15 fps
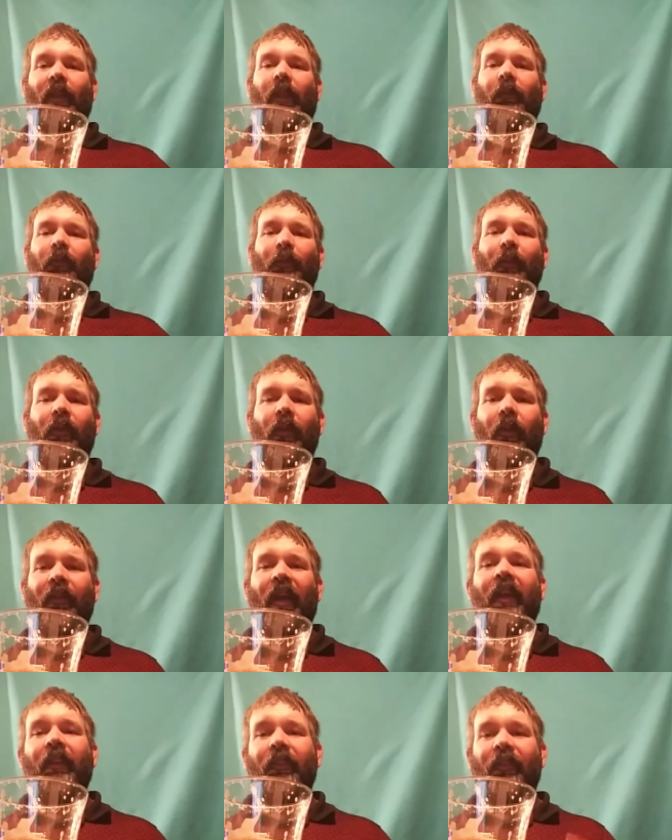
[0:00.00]
It was because
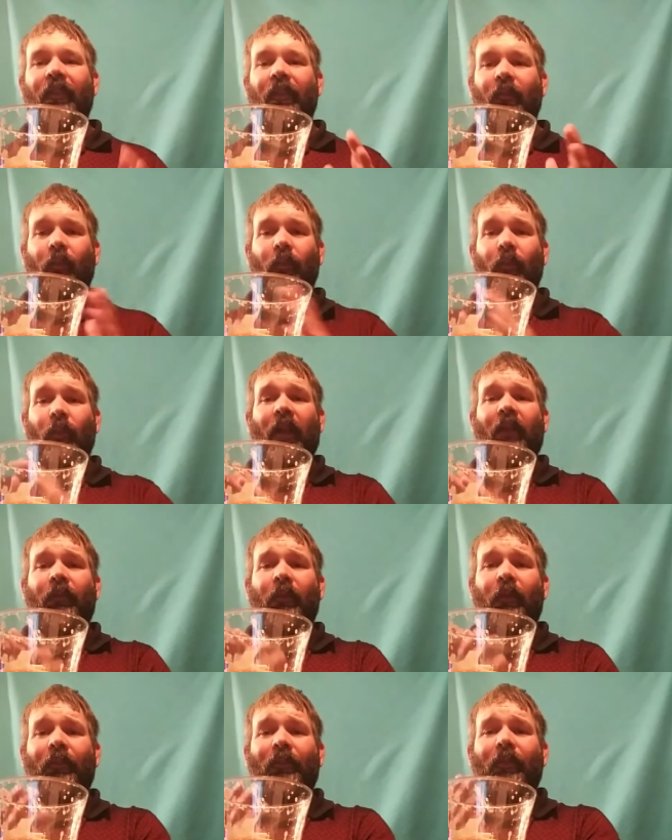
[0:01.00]
I had when I
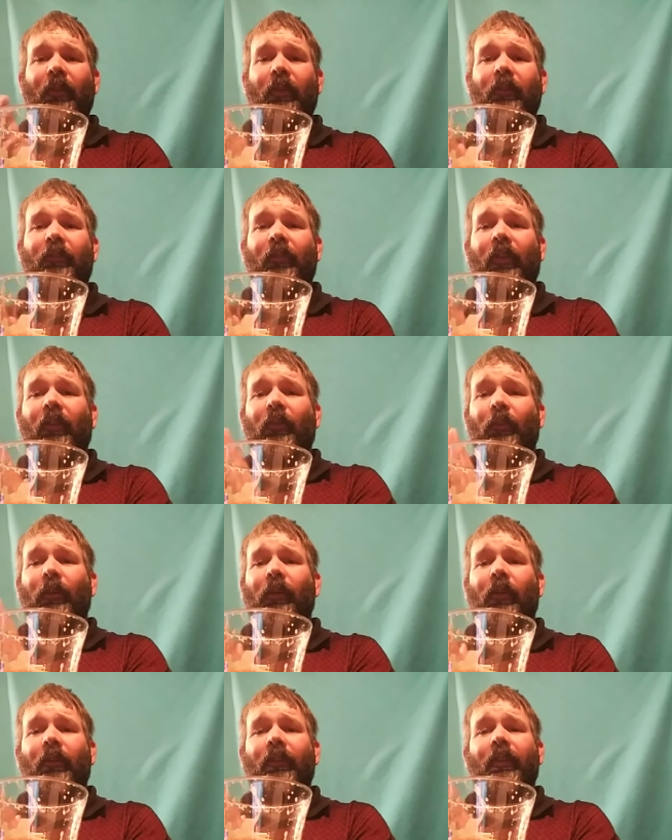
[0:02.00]
first started this channel, it
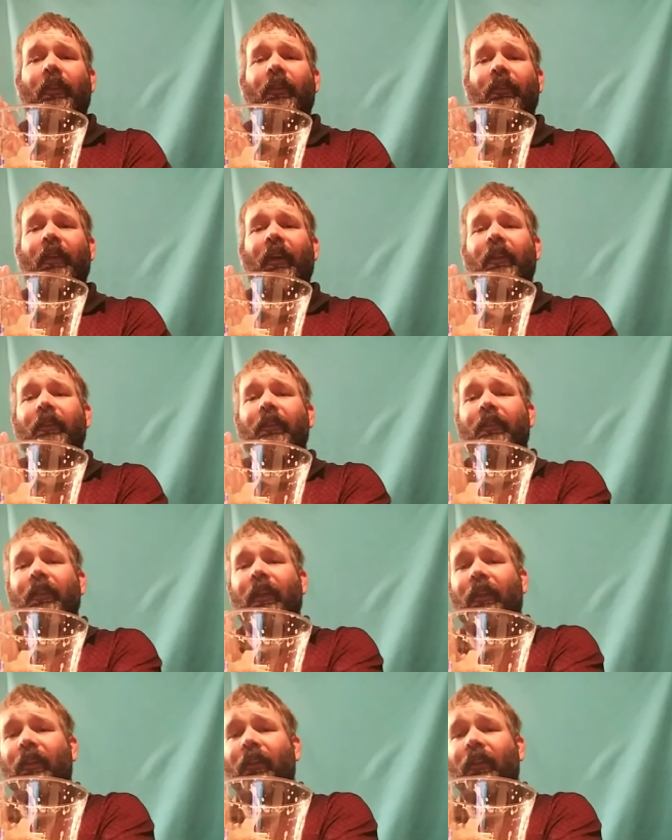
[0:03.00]
was because I decided to take